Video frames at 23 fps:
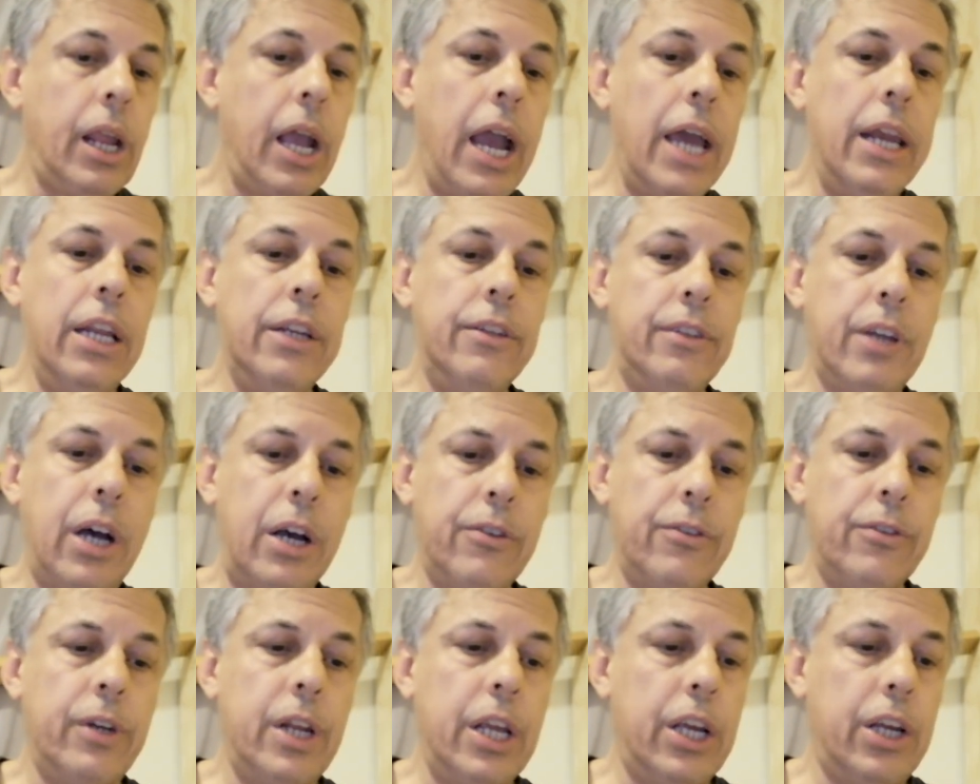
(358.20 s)
And it
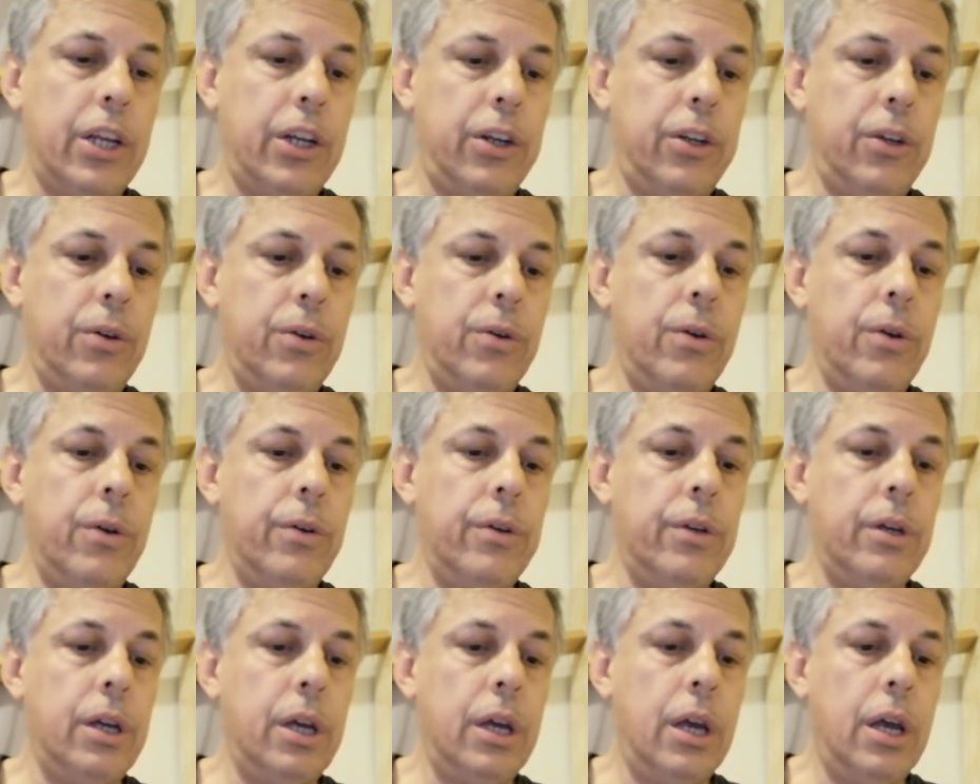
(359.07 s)
doesn't
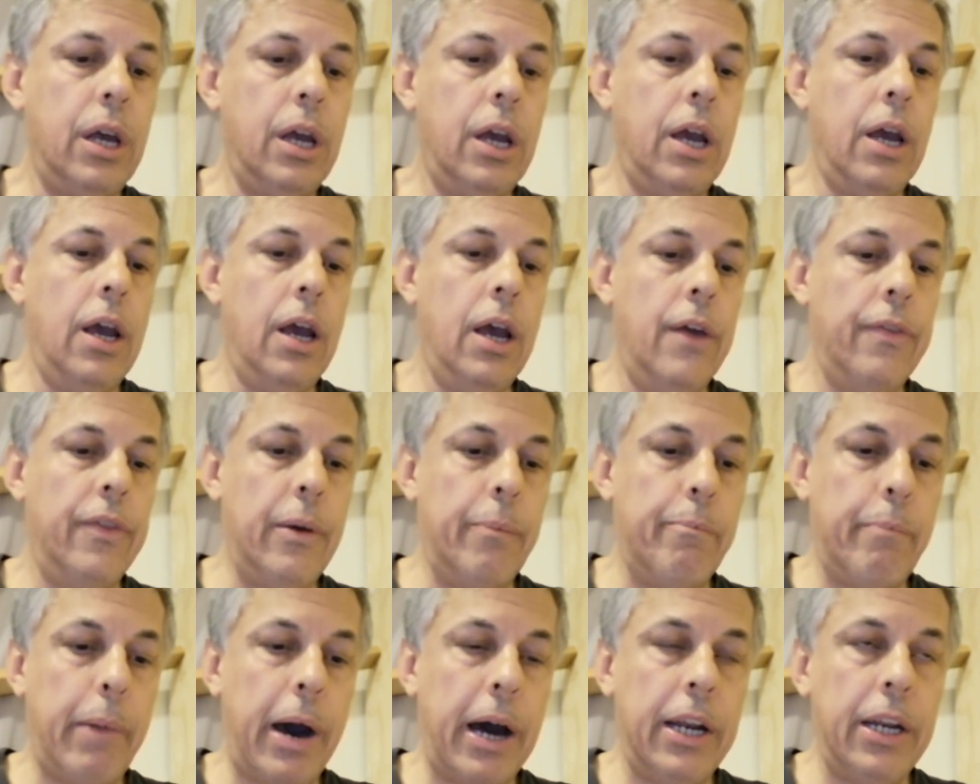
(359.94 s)
include the
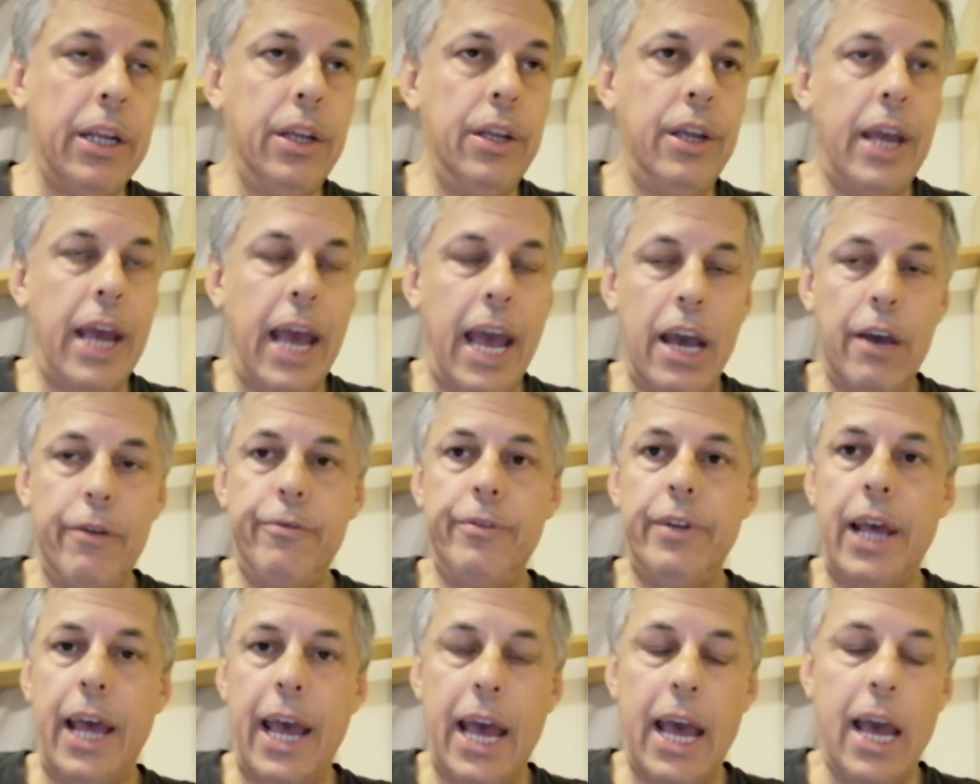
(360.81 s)
money you have
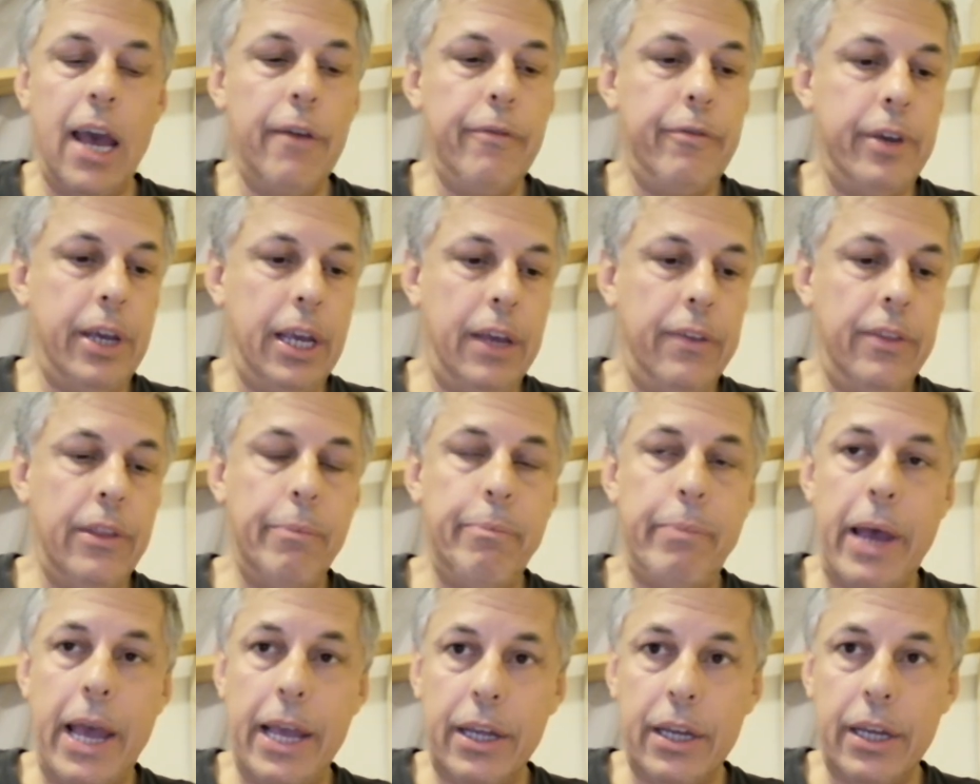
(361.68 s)
to have in the
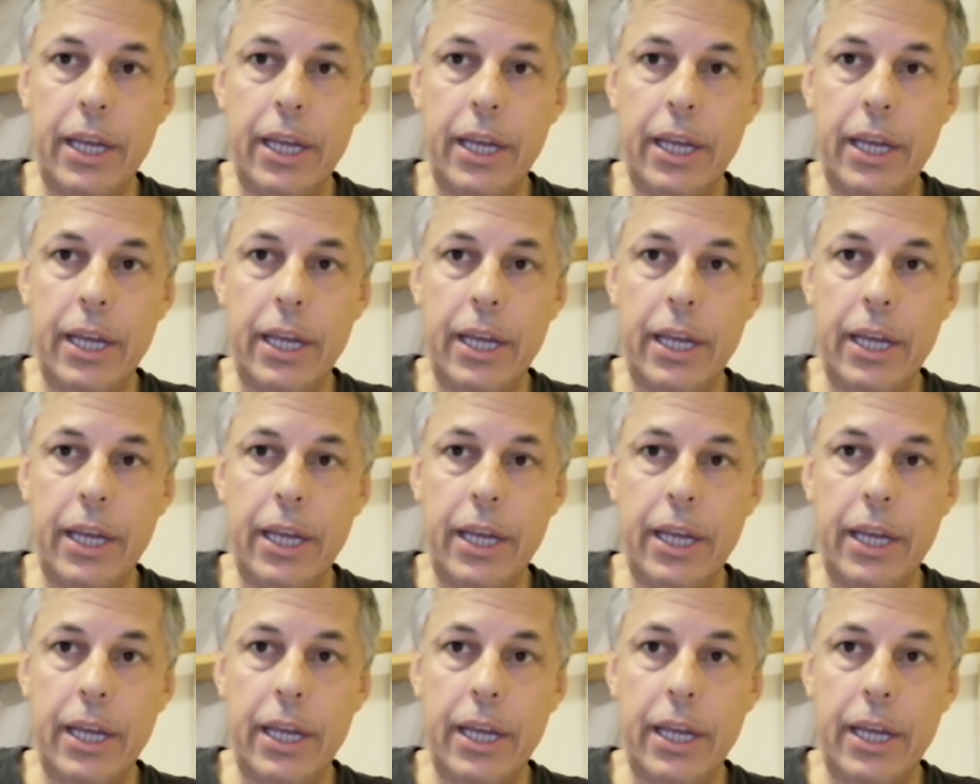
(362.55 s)
bank